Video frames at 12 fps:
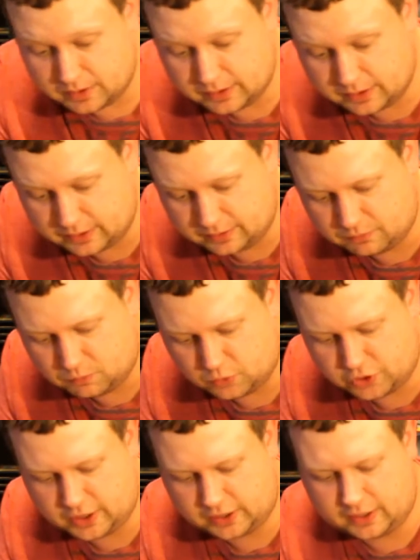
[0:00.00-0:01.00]
but
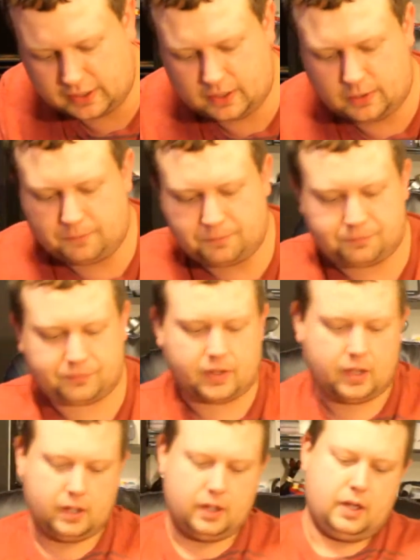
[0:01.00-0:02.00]
we'll check it out.
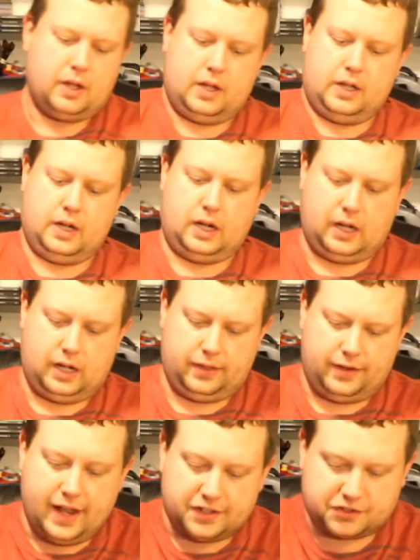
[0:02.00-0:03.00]

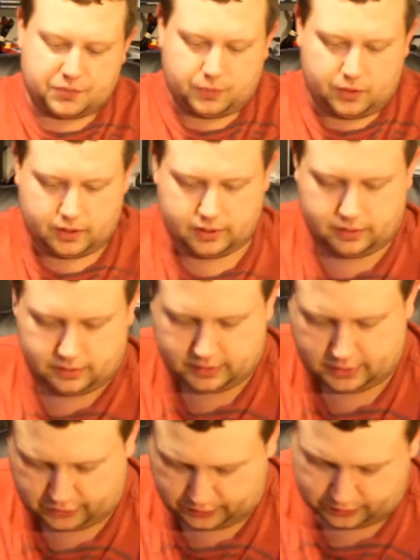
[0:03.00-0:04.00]
The next one,
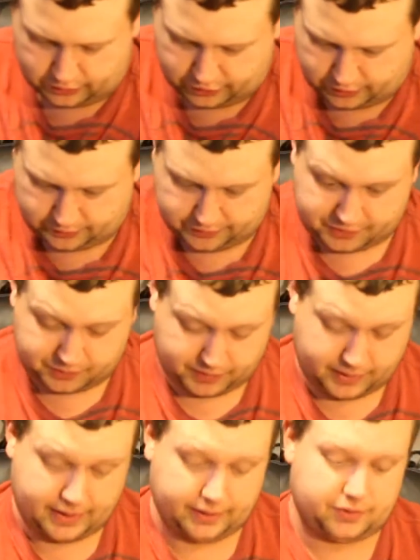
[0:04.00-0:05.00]
actually I'll show you this
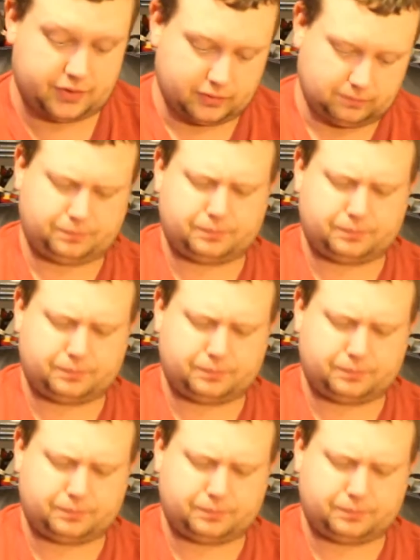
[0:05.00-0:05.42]
one next.